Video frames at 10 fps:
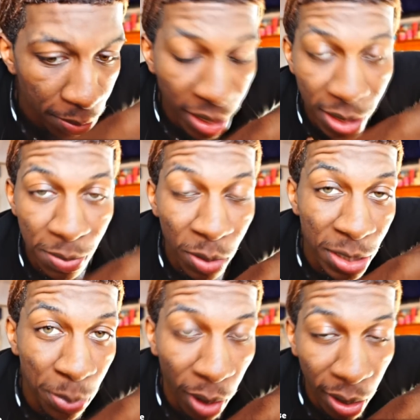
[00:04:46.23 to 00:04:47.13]
make as
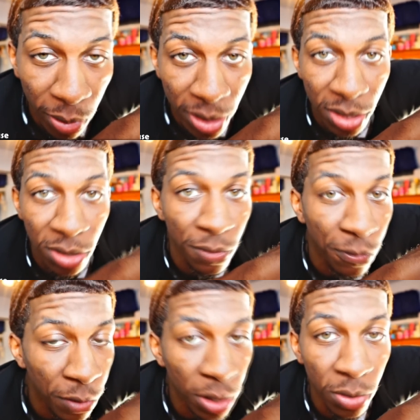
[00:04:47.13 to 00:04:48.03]
much progress as you
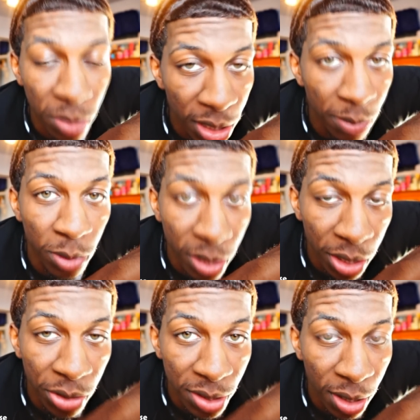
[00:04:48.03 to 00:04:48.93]
feel deep
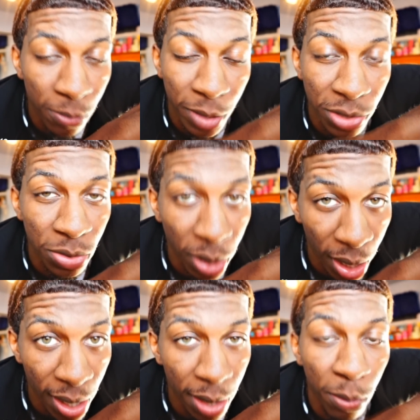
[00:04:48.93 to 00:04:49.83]
within yourself that you
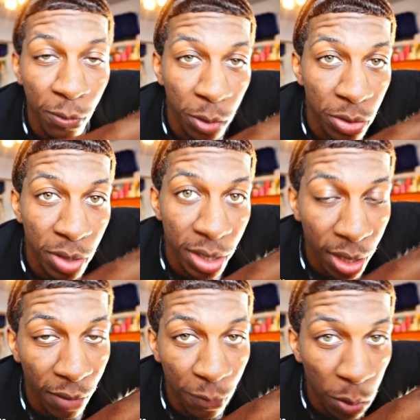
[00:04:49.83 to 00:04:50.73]
can before you
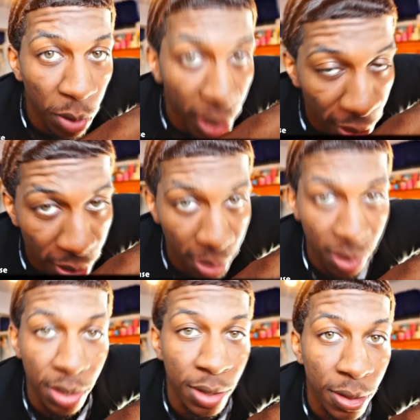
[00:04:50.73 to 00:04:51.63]
get that full haircut.